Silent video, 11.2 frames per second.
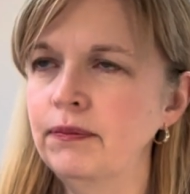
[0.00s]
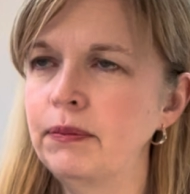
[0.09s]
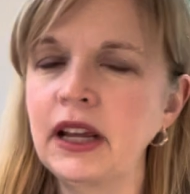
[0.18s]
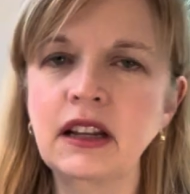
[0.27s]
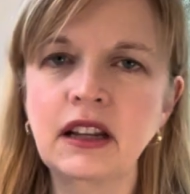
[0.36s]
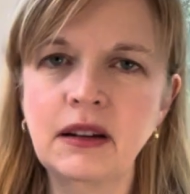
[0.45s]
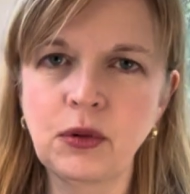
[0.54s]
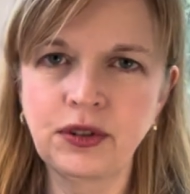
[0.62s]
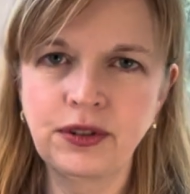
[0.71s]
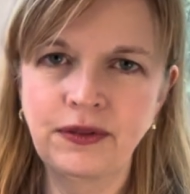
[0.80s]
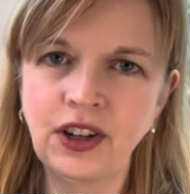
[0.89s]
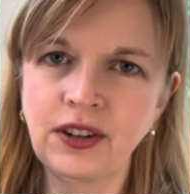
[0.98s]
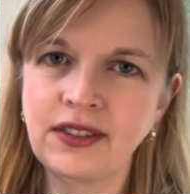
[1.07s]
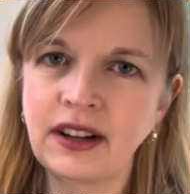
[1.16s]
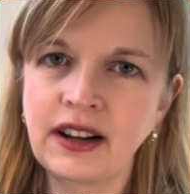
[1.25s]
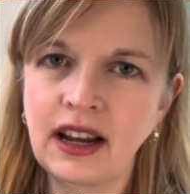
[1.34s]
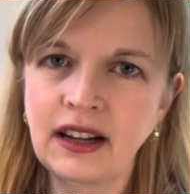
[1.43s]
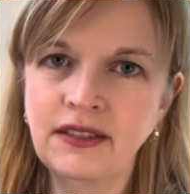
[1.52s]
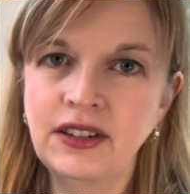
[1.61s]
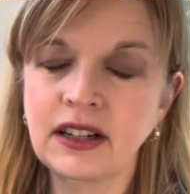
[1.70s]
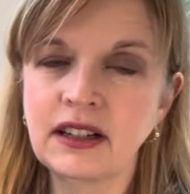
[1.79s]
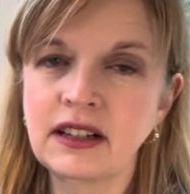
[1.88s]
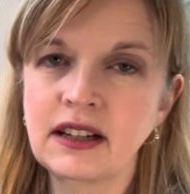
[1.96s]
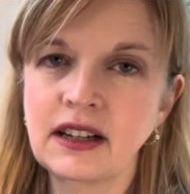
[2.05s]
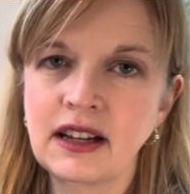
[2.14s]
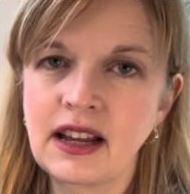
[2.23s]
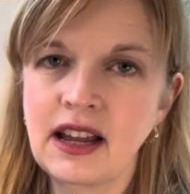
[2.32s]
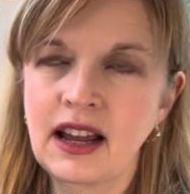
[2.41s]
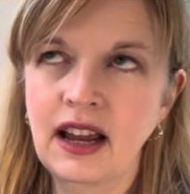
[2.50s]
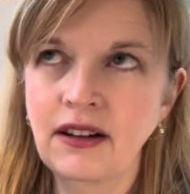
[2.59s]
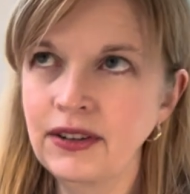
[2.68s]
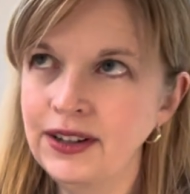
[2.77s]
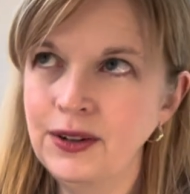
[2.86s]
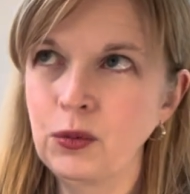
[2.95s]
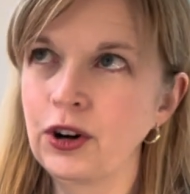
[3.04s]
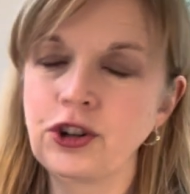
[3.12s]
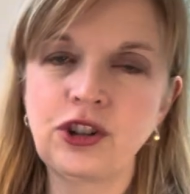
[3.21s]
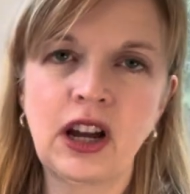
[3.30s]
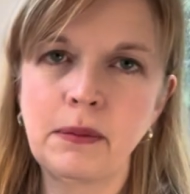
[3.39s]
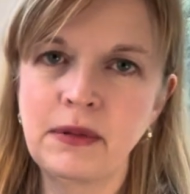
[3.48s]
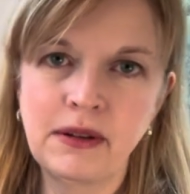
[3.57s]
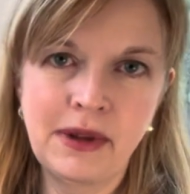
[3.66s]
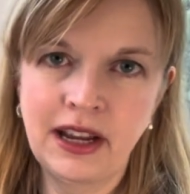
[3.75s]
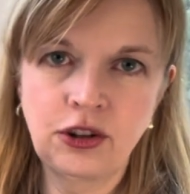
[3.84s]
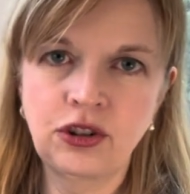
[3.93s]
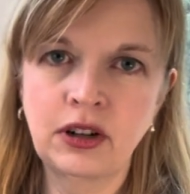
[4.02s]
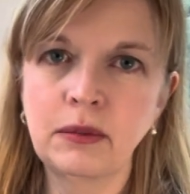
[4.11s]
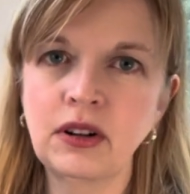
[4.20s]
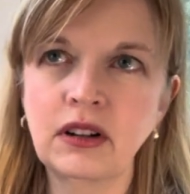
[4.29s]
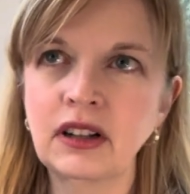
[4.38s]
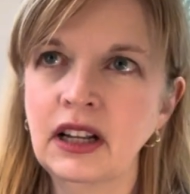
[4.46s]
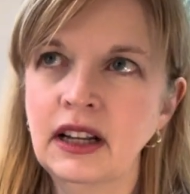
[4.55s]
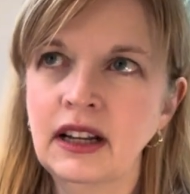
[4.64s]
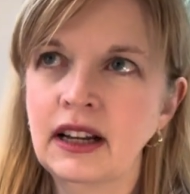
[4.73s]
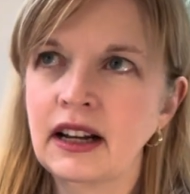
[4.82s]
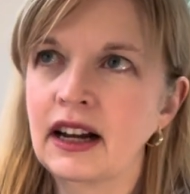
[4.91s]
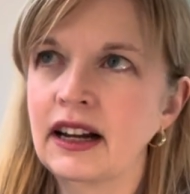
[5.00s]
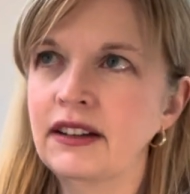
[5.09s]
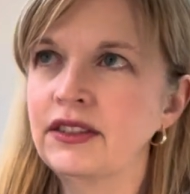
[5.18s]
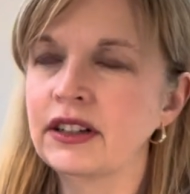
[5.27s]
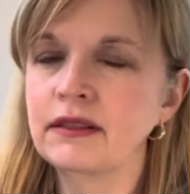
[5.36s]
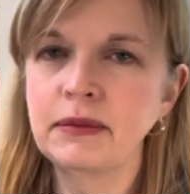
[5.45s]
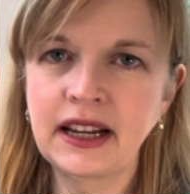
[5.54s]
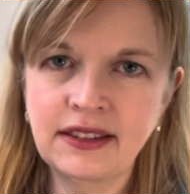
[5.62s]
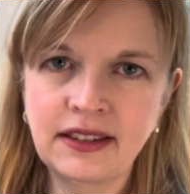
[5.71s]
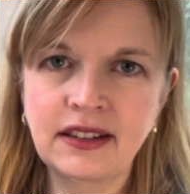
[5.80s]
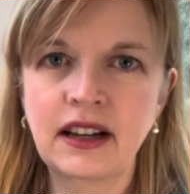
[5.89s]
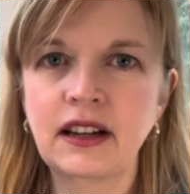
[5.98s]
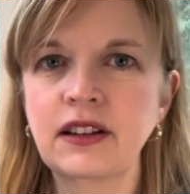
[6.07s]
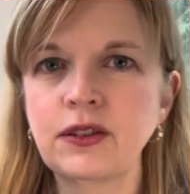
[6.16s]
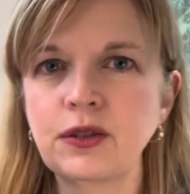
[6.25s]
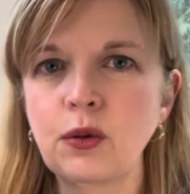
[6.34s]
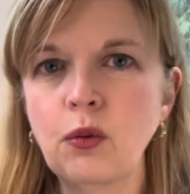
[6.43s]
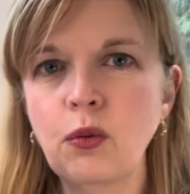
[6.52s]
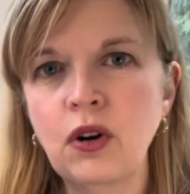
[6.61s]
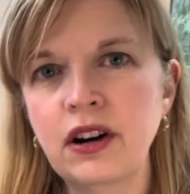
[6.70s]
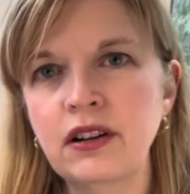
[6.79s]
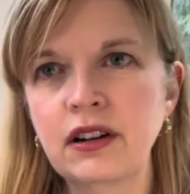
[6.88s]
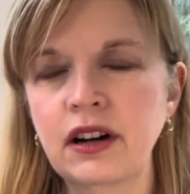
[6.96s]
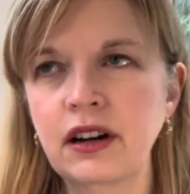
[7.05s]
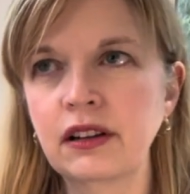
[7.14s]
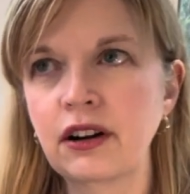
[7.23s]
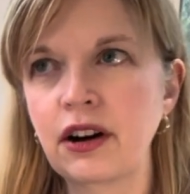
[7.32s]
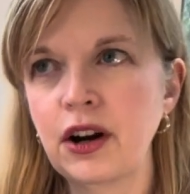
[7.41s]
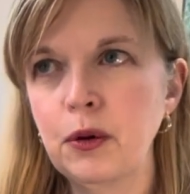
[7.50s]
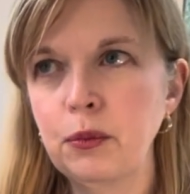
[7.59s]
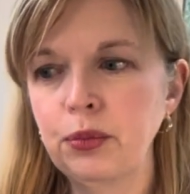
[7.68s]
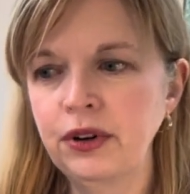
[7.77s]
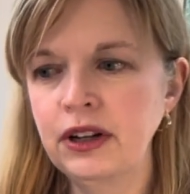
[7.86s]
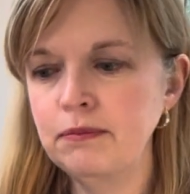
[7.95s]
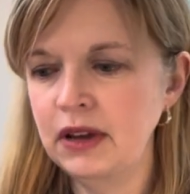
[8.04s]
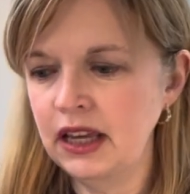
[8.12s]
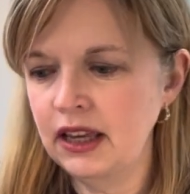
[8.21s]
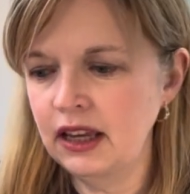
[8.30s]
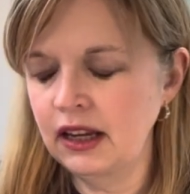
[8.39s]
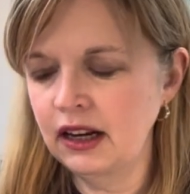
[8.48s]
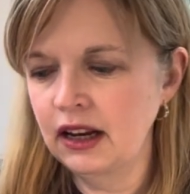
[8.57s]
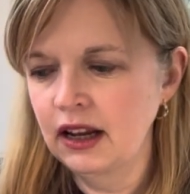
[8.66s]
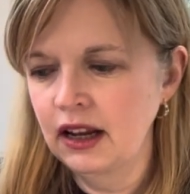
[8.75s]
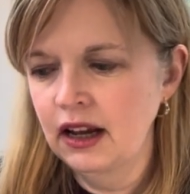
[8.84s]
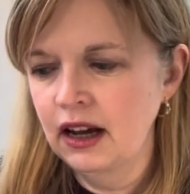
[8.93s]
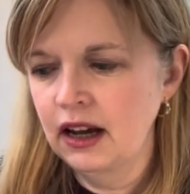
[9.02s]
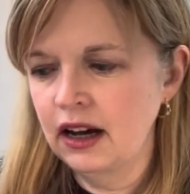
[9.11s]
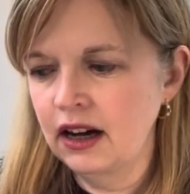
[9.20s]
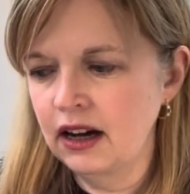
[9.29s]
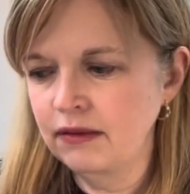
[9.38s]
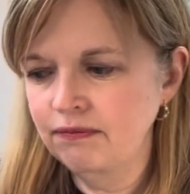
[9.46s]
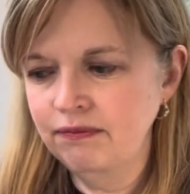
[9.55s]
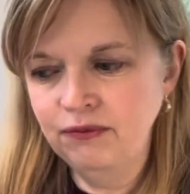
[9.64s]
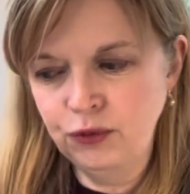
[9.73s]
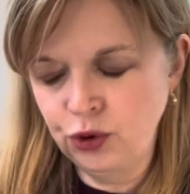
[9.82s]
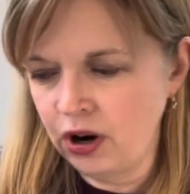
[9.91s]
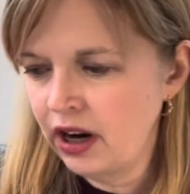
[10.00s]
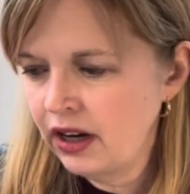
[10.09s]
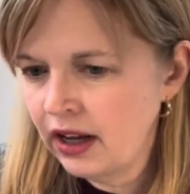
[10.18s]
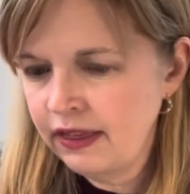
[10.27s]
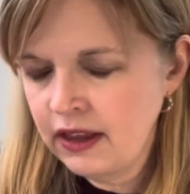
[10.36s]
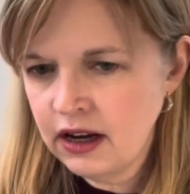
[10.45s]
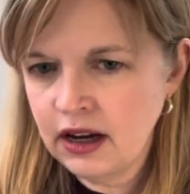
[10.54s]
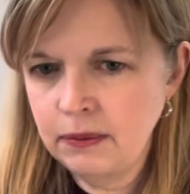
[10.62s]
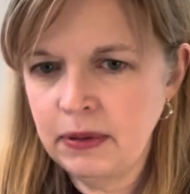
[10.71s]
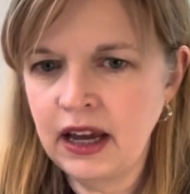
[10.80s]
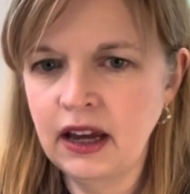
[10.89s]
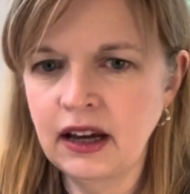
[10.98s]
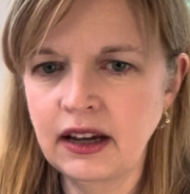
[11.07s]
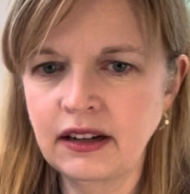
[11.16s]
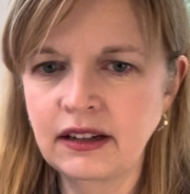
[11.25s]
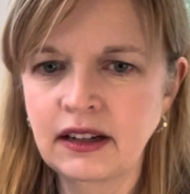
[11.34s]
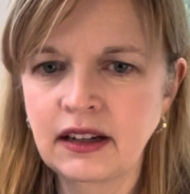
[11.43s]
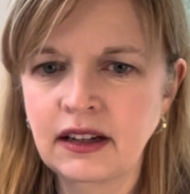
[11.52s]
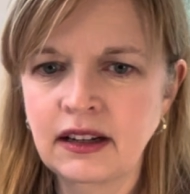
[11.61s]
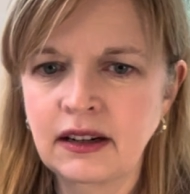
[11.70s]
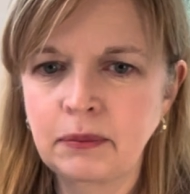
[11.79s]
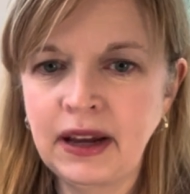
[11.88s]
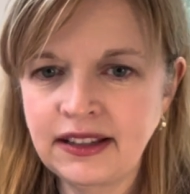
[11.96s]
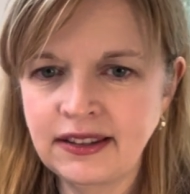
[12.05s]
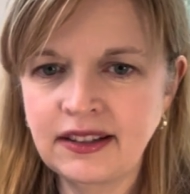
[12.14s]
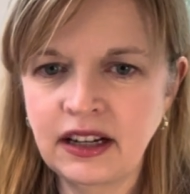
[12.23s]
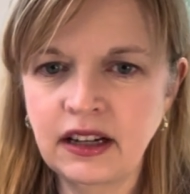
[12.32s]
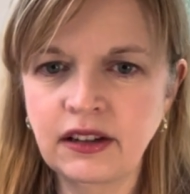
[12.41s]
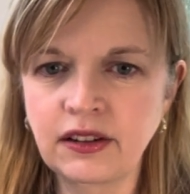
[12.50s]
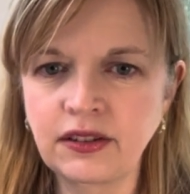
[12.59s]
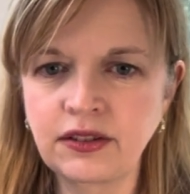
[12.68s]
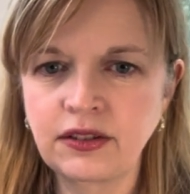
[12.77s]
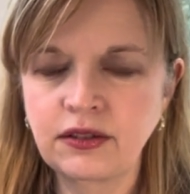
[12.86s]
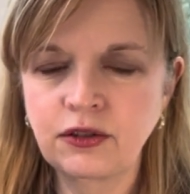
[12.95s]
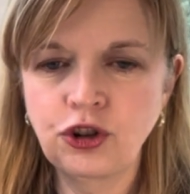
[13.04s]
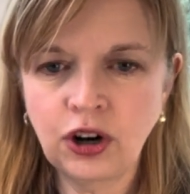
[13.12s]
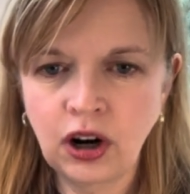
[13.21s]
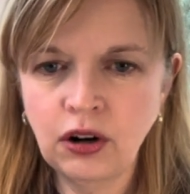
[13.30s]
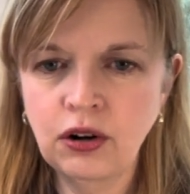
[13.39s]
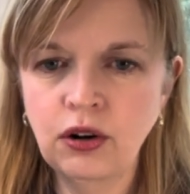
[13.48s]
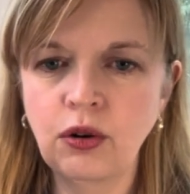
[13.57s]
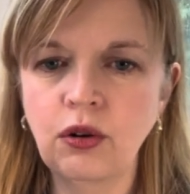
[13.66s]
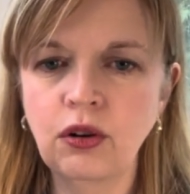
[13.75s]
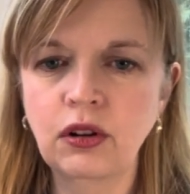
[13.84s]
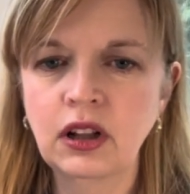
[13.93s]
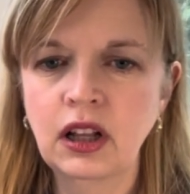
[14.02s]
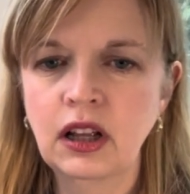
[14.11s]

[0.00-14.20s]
paint any more spheres. And I've done every workshop imaginable. I've done pastels, watercolor, printmaking, uh, drawing on the iPad, pastels, charcoal,